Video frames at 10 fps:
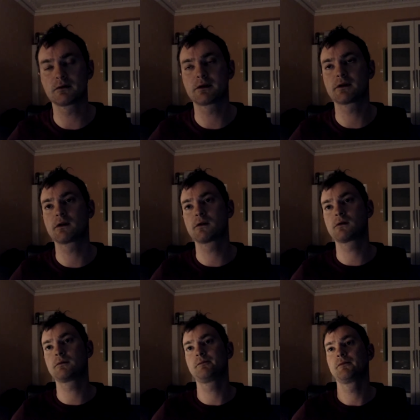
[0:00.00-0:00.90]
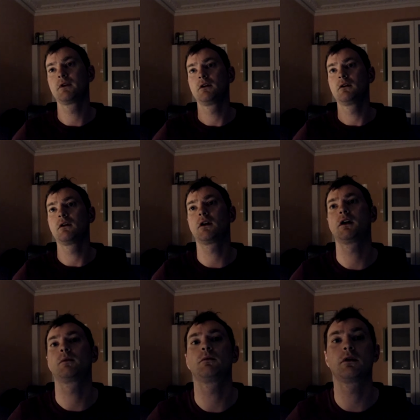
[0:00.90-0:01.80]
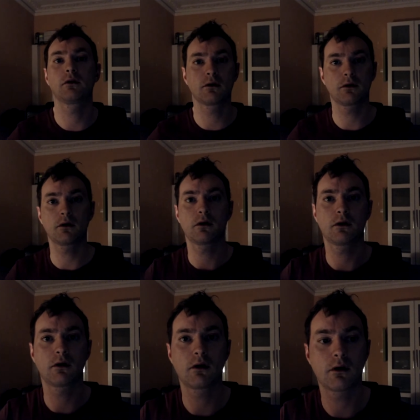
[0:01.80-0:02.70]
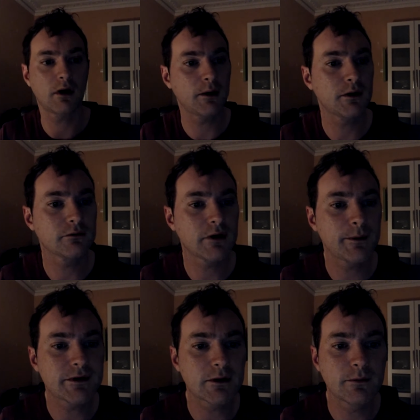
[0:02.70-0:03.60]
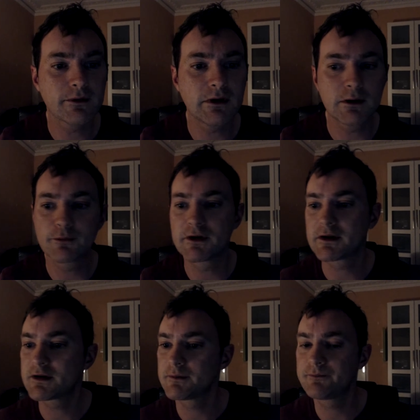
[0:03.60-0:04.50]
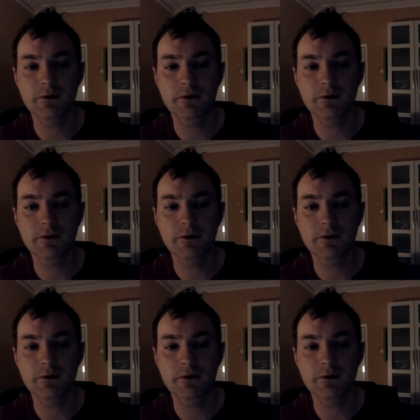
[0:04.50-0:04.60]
So I'm going to wrap this up with a little prediction.